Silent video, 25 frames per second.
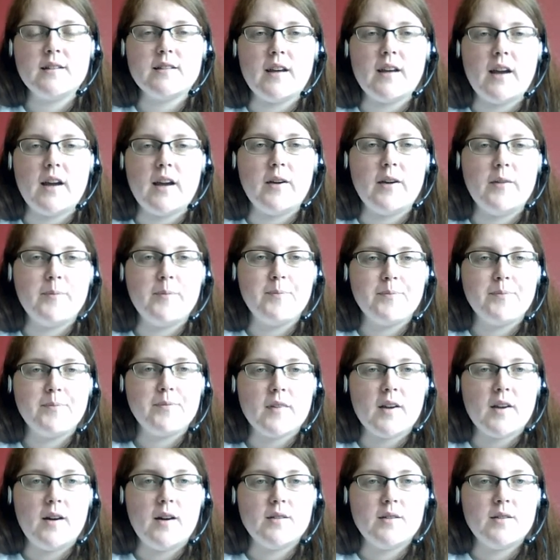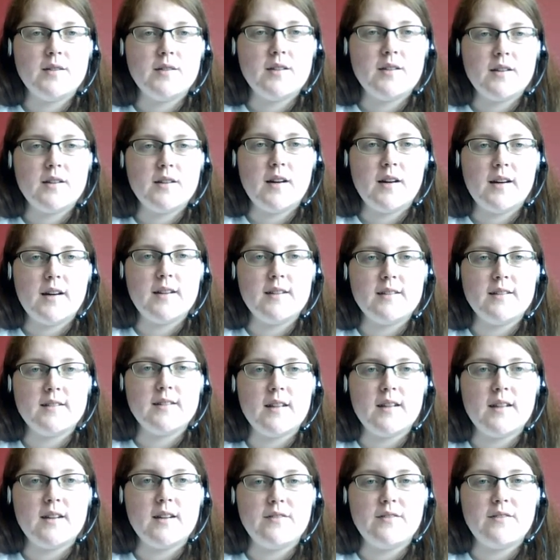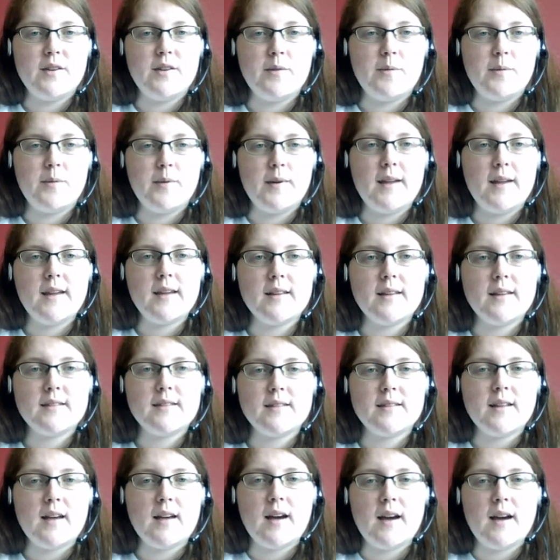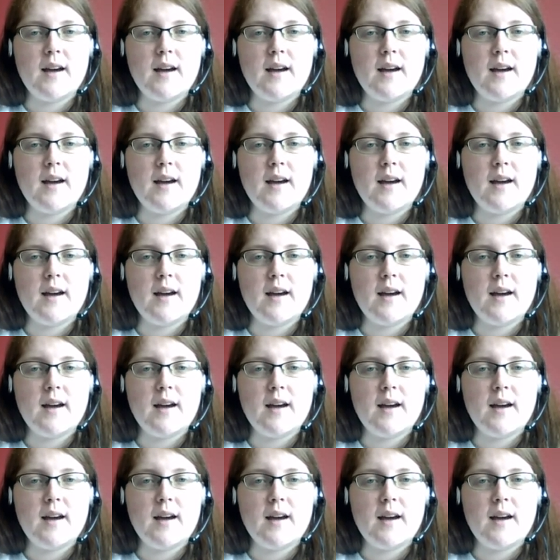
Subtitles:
So I will see you guys in a few weeks.